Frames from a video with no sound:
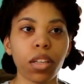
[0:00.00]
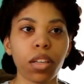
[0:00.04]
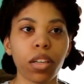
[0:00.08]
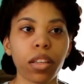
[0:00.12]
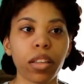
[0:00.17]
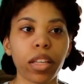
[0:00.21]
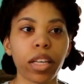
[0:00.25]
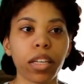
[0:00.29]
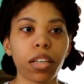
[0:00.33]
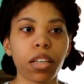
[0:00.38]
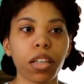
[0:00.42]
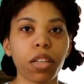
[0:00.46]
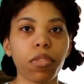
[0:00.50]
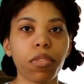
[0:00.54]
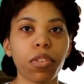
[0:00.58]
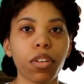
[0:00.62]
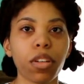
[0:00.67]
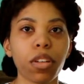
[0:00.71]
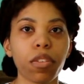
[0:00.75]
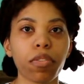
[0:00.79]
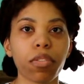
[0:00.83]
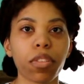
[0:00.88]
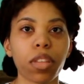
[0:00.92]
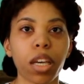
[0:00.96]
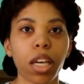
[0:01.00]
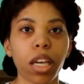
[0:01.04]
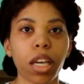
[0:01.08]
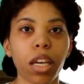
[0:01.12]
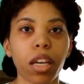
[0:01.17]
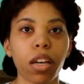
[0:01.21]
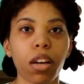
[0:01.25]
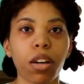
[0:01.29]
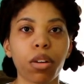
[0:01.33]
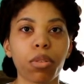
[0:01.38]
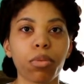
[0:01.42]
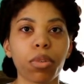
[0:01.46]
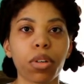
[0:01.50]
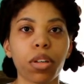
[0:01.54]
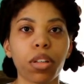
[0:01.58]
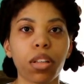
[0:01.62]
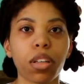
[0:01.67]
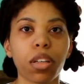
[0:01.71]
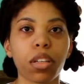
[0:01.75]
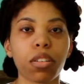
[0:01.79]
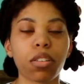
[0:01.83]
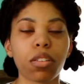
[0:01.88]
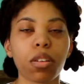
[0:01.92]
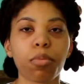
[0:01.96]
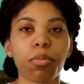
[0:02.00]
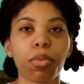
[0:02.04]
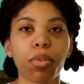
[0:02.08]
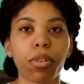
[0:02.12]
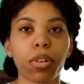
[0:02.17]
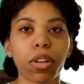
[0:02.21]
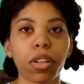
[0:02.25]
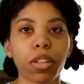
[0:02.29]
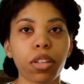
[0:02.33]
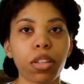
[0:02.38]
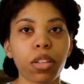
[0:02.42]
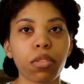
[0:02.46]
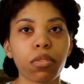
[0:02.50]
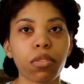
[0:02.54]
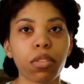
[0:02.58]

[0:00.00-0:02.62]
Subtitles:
like, even if they are really supportive